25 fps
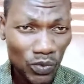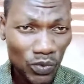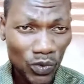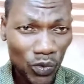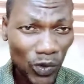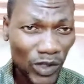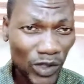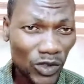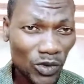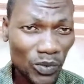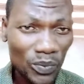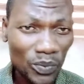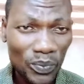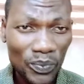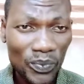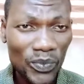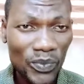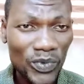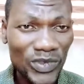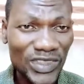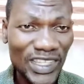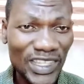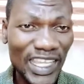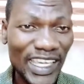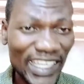when you
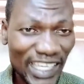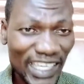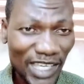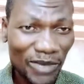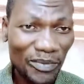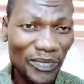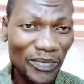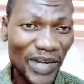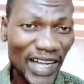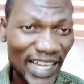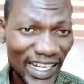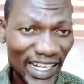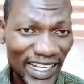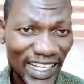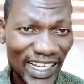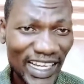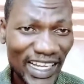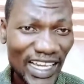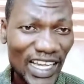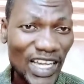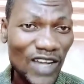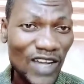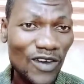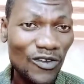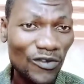take a bag
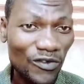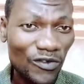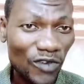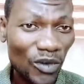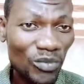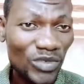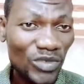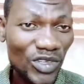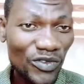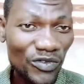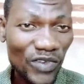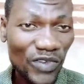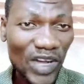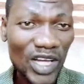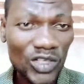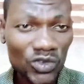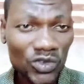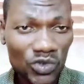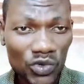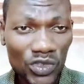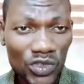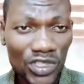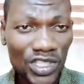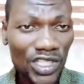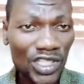from the
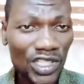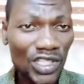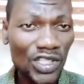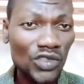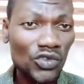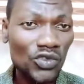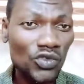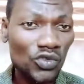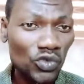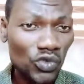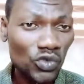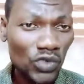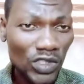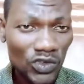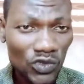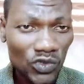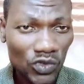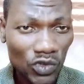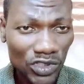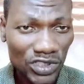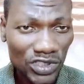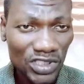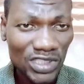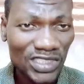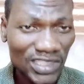factory to the
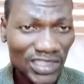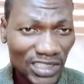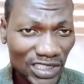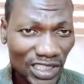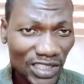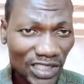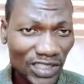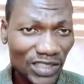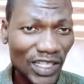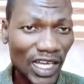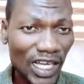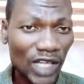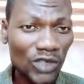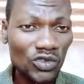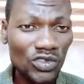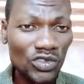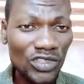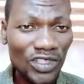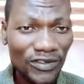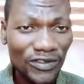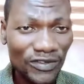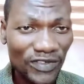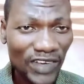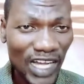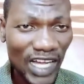logistic down to the
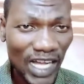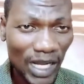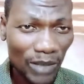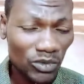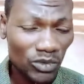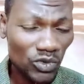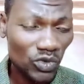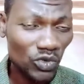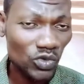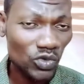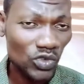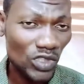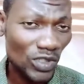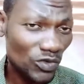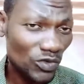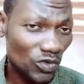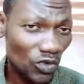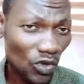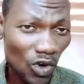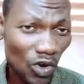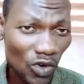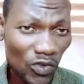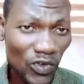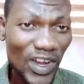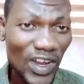farm to the
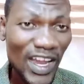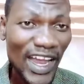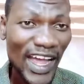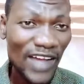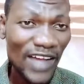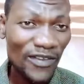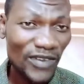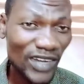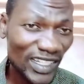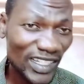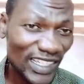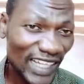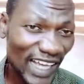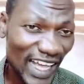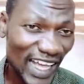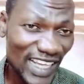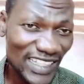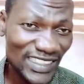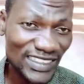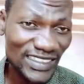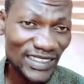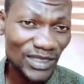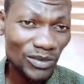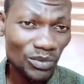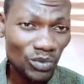trough, I find out that
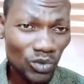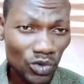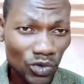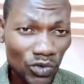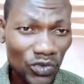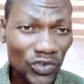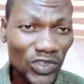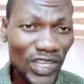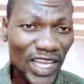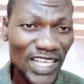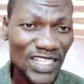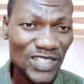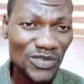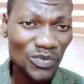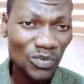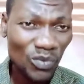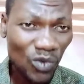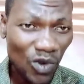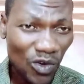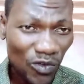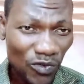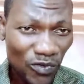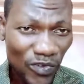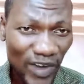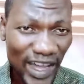as they move, there is
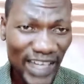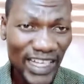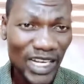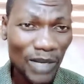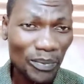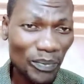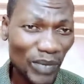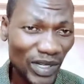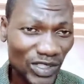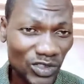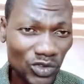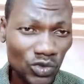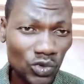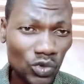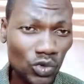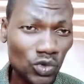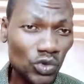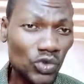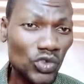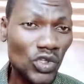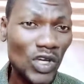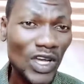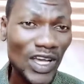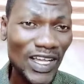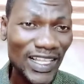more finer
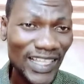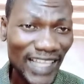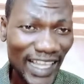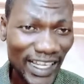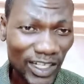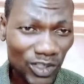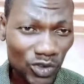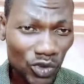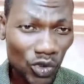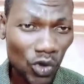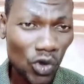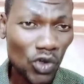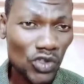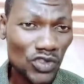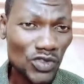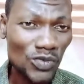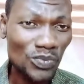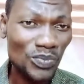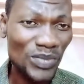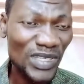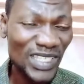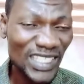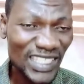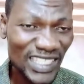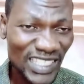particles like dust
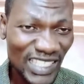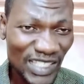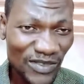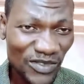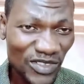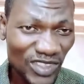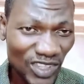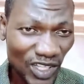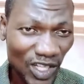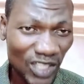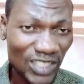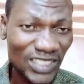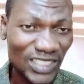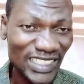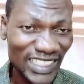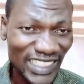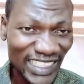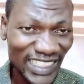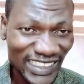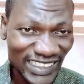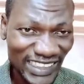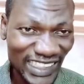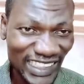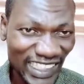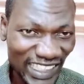being given out
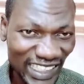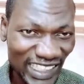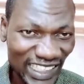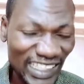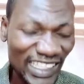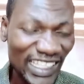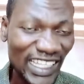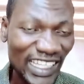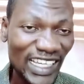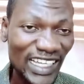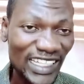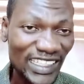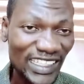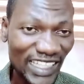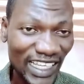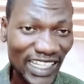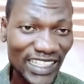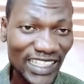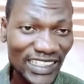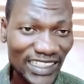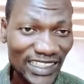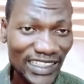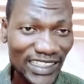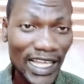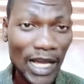easily. Then
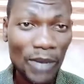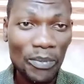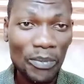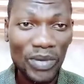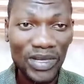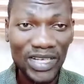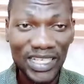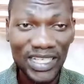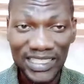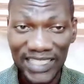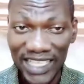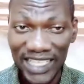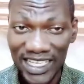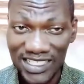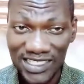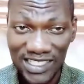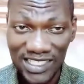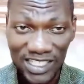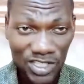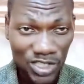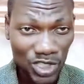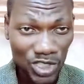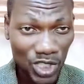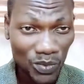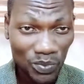that
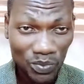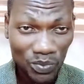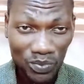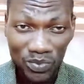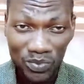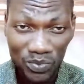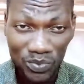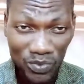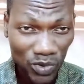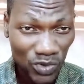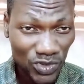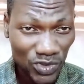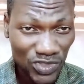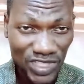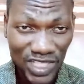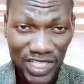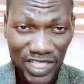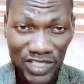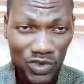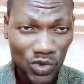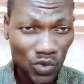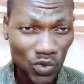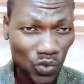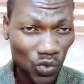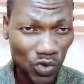pelletization
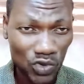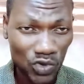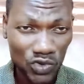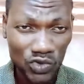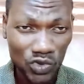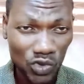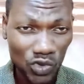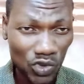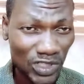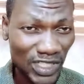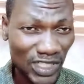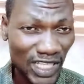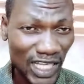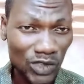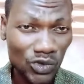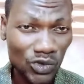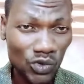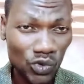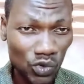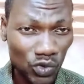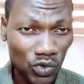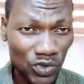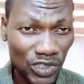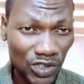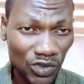process was not that
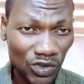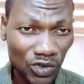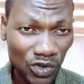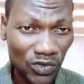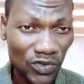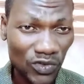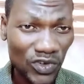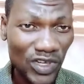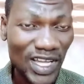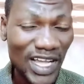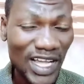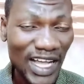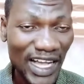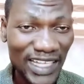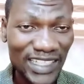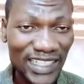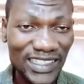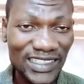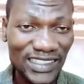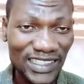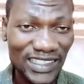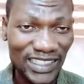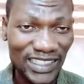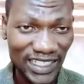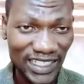good enough, and
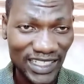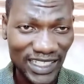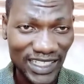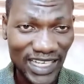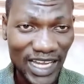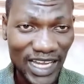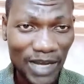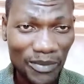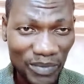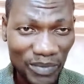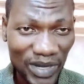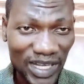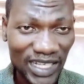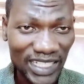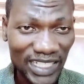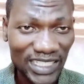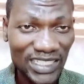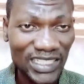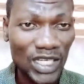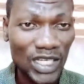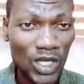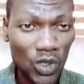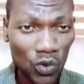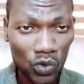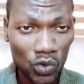that pellet
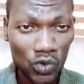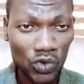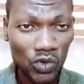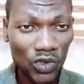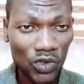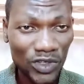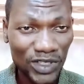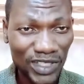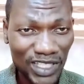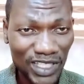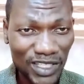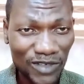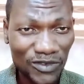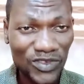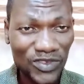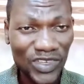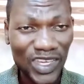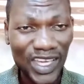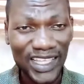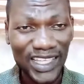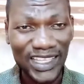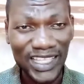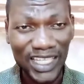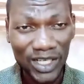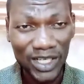will not give
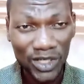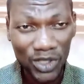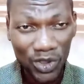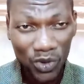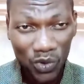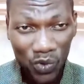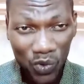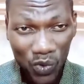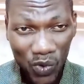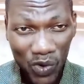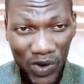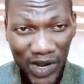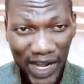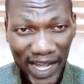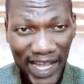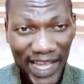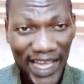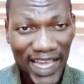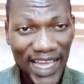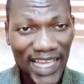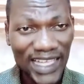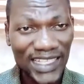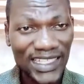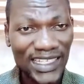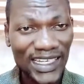the
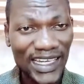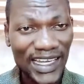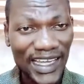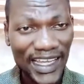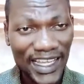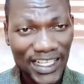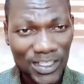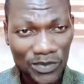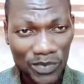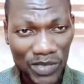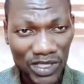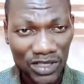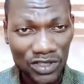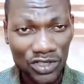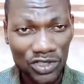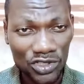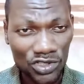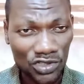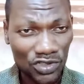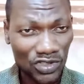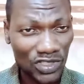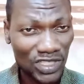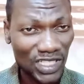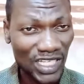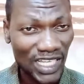required
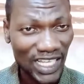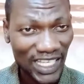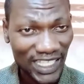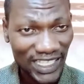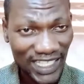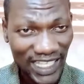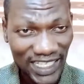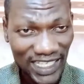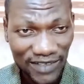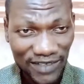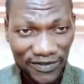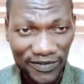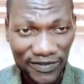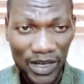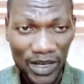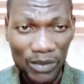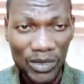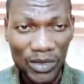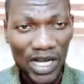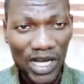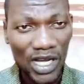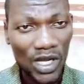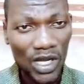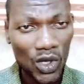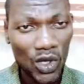expectation that the
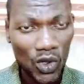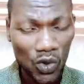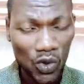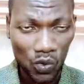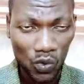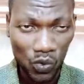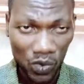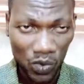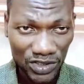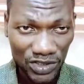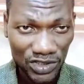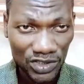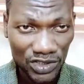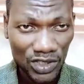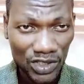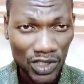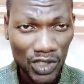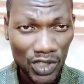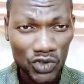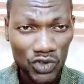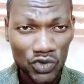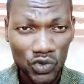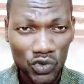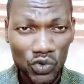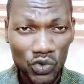farmer wants.
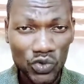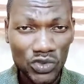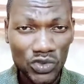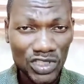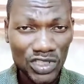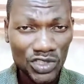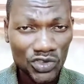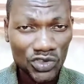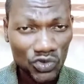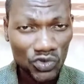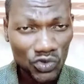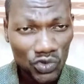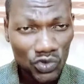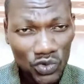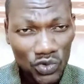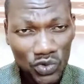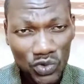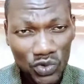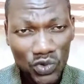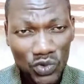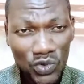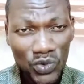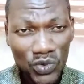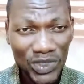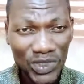So these
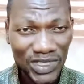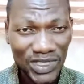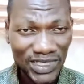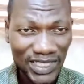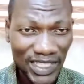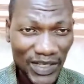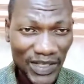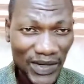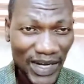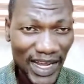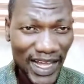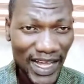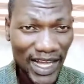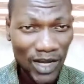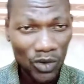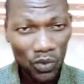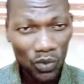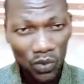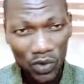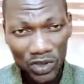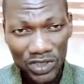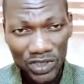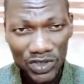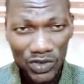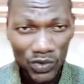two criteria are
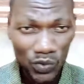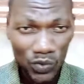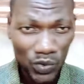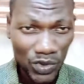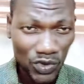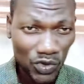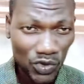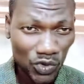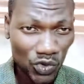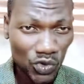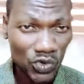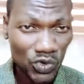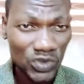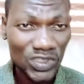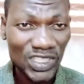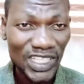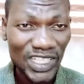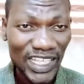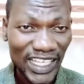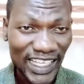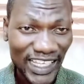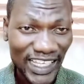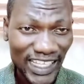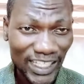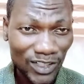what we use
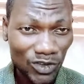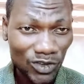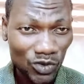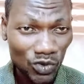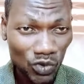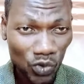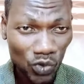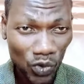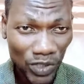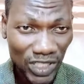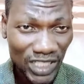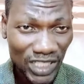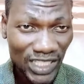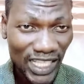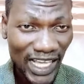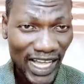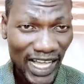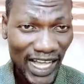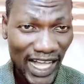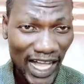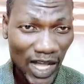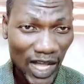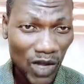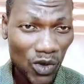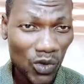in knowing
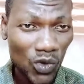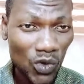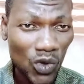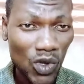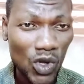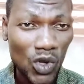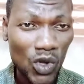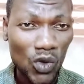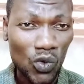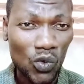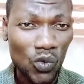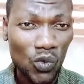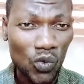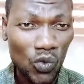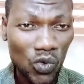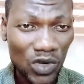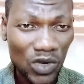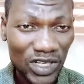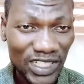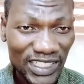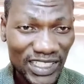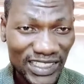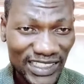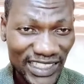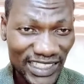how
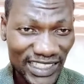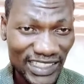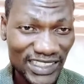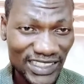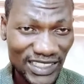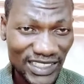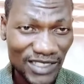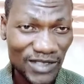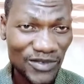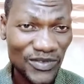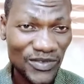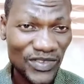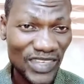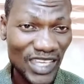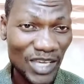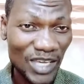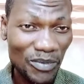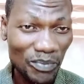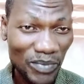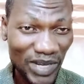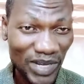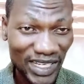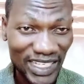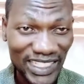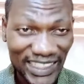qualitative a
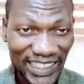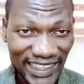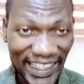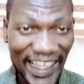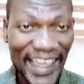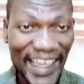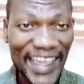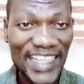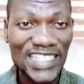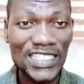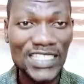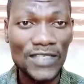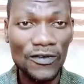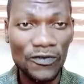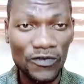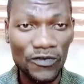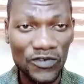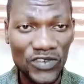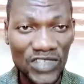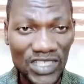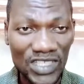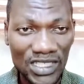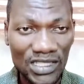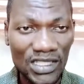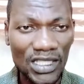pelletized
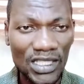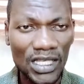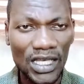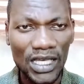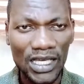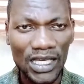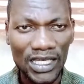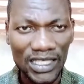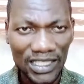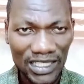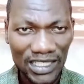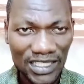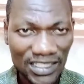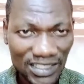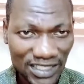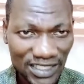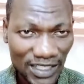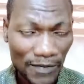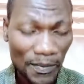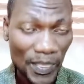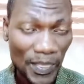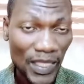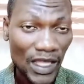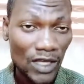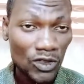feed is.
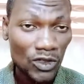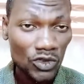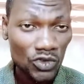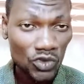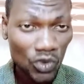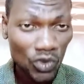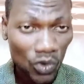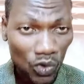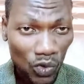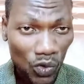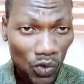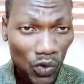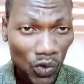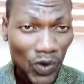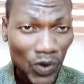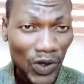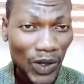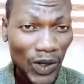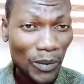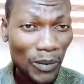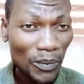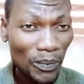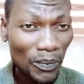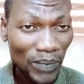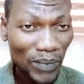So
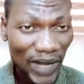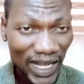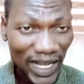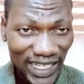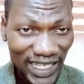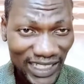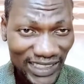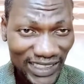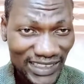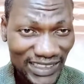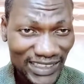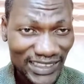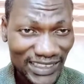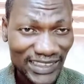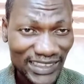Pellet